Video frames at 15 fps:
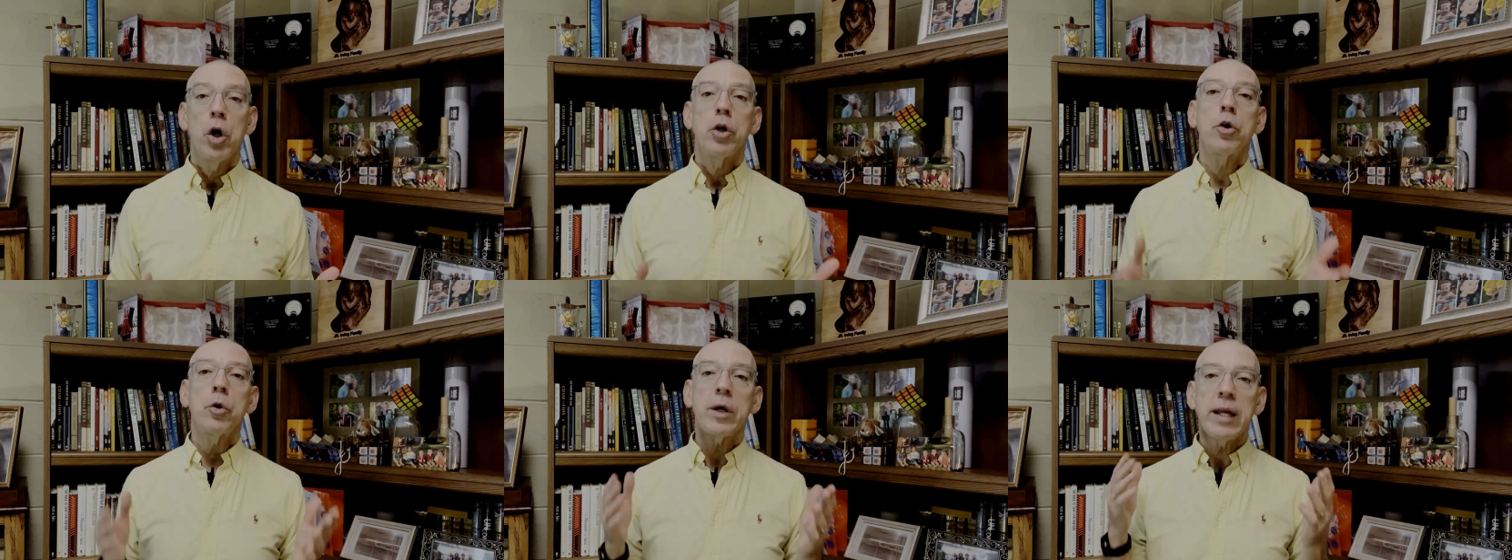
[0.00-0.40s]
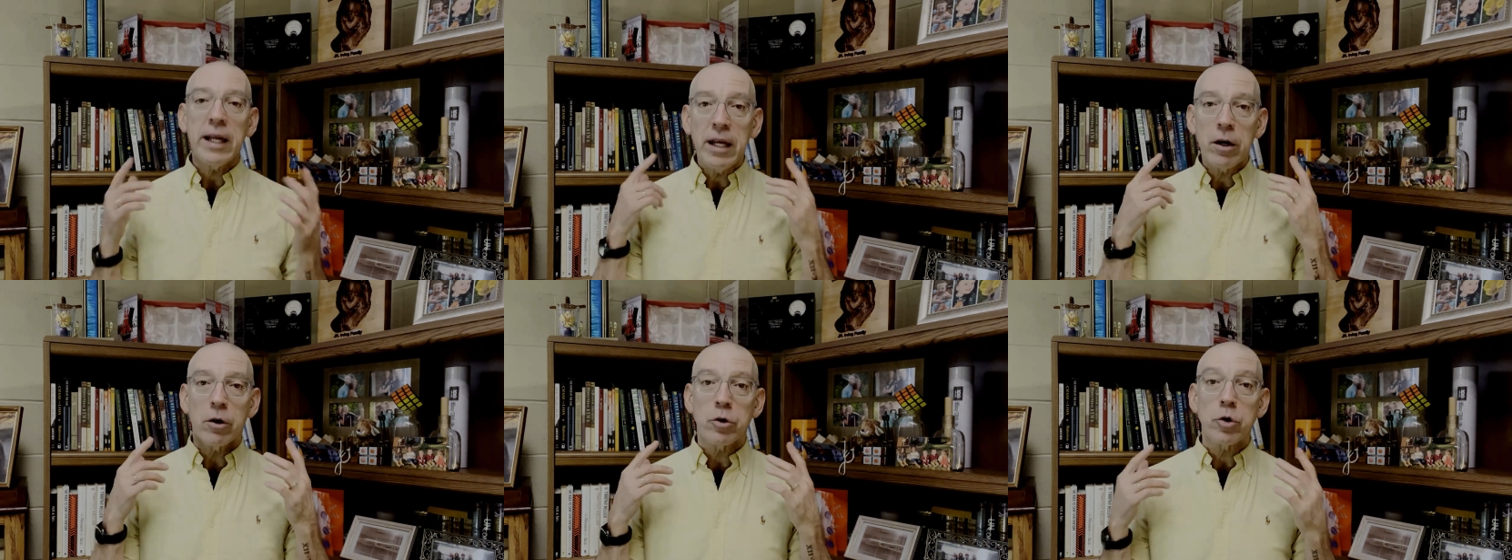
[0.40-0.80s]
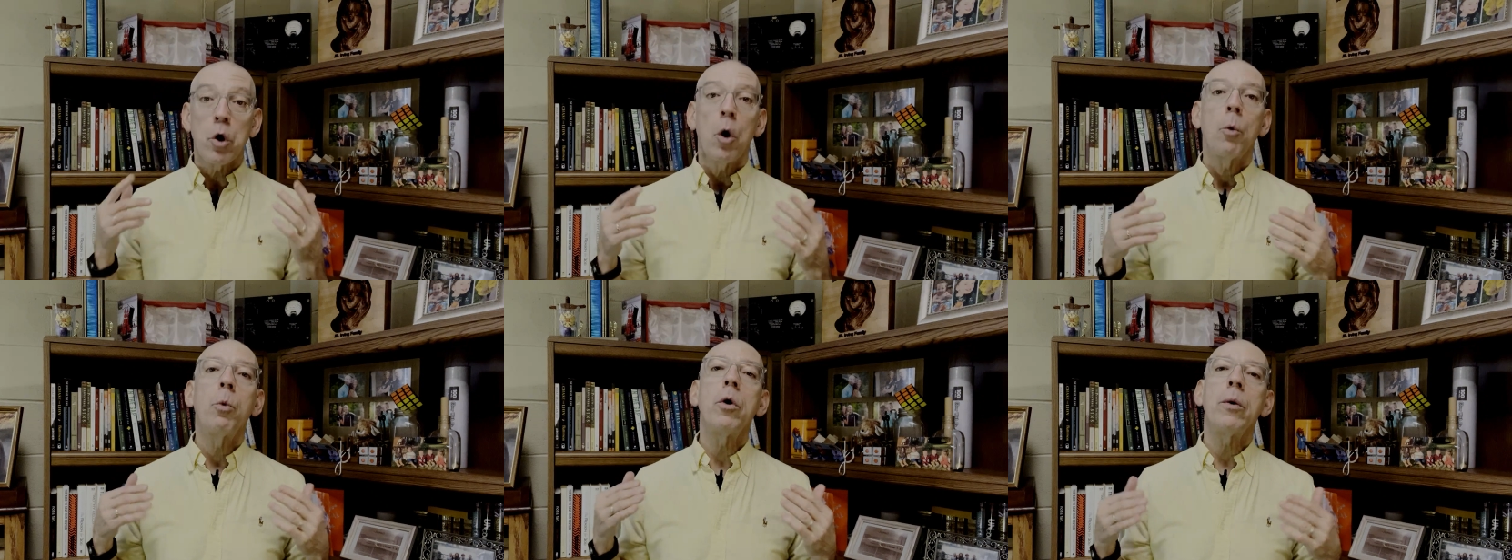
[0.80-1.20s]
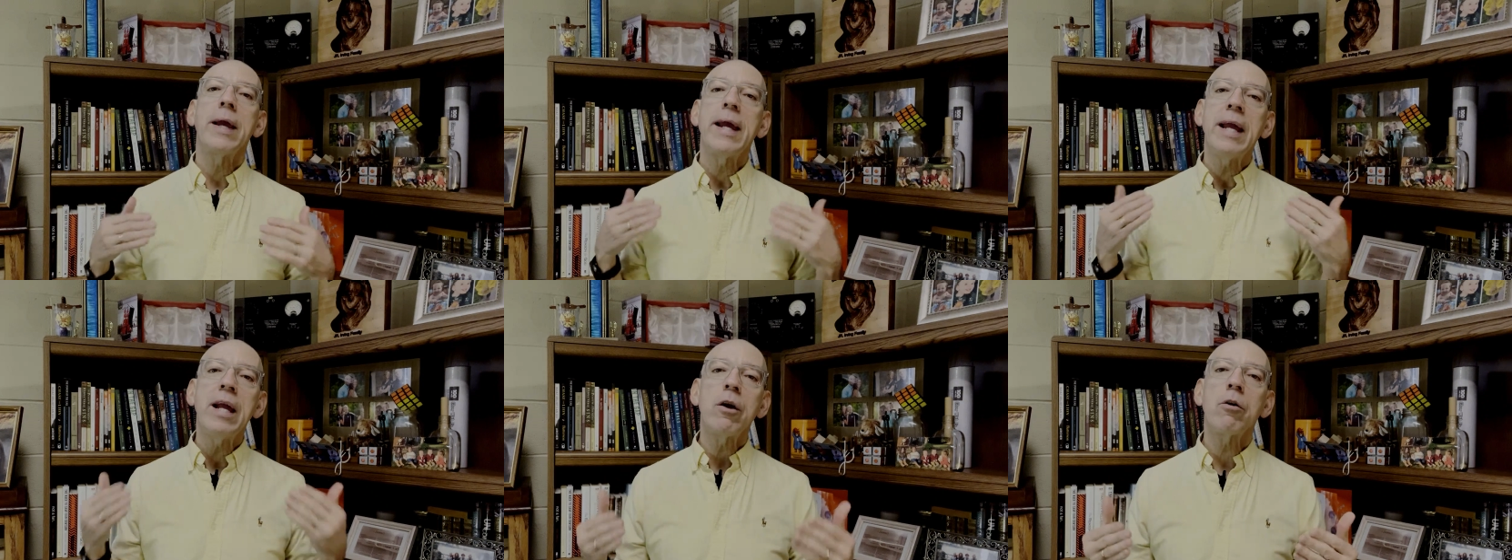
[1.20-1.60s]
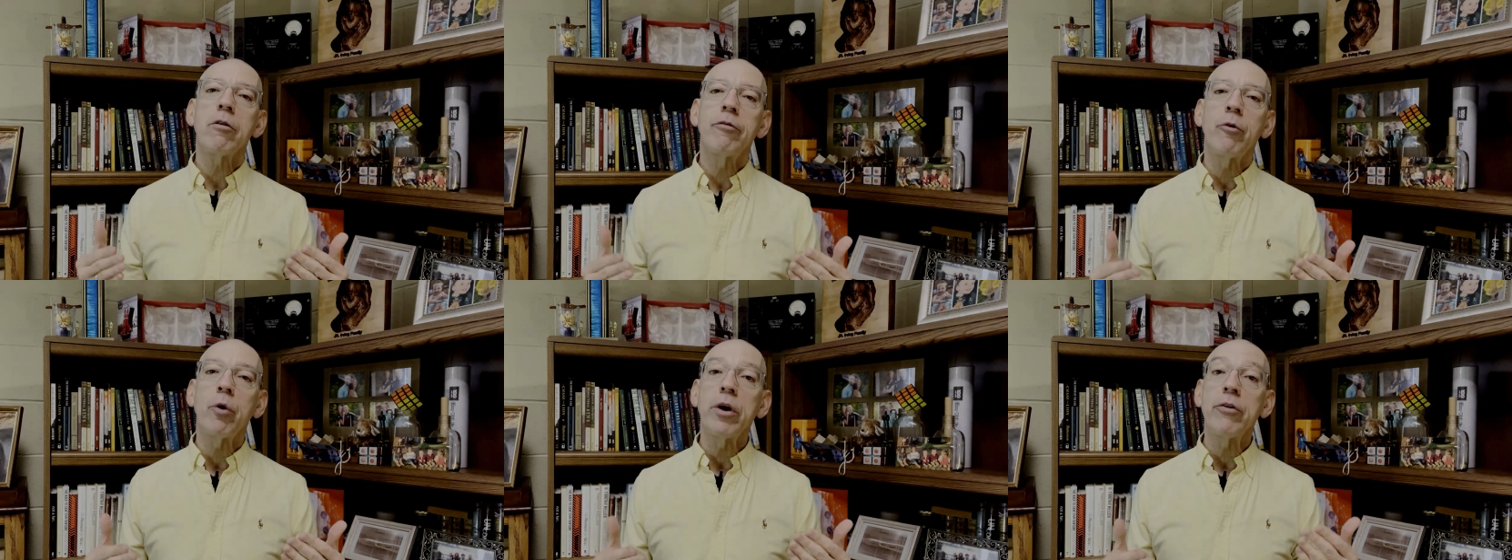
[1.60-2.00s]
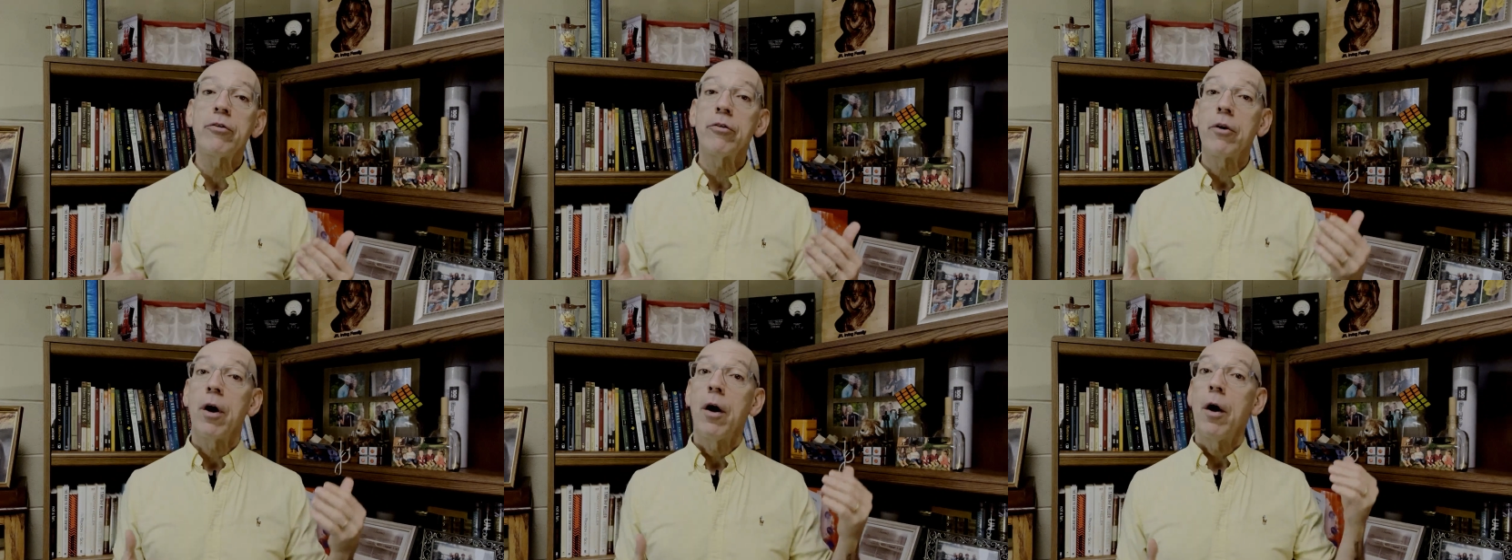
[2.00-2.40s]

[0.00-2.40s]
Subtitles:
your ears will hear a voice